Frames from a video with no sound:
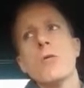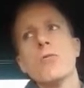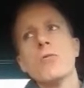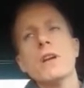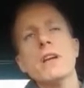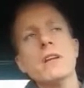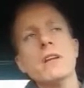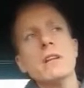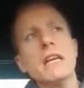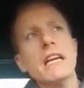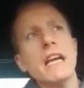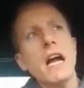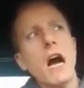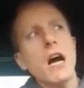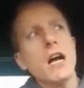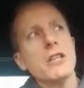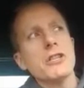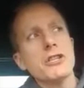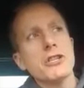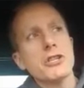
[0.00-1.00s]
really
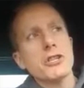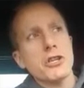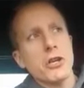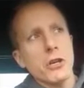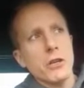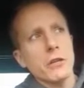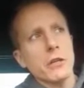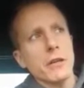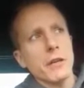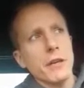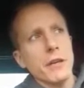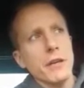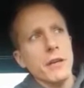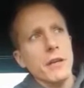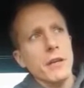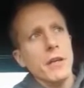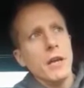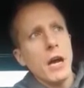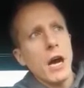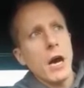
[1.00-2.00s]
uncertain
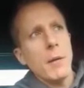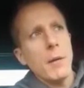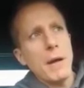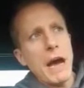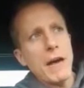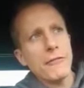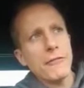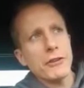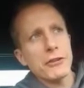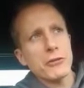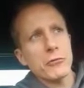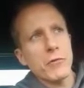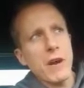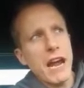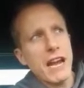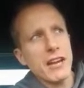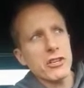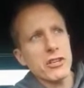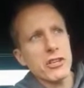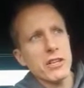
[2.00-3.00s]
about the
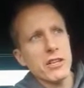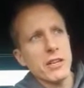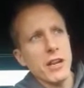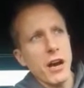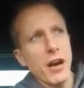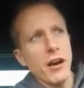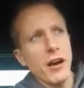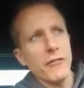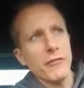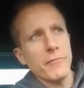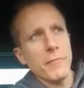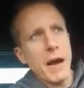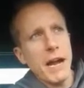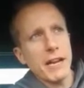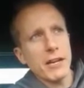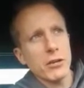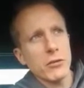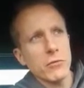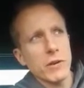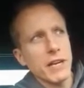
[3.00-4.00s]
direction of
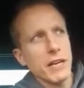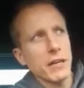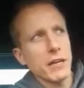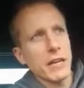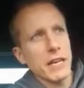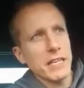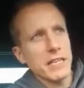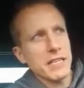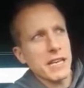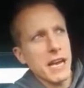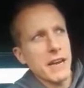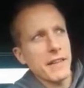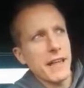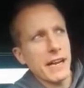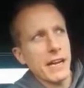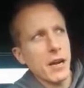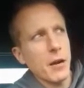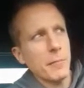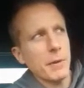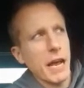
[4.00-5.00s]
my career inside of
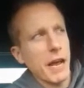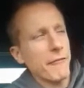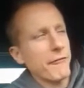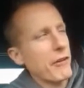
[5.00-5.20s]
that company.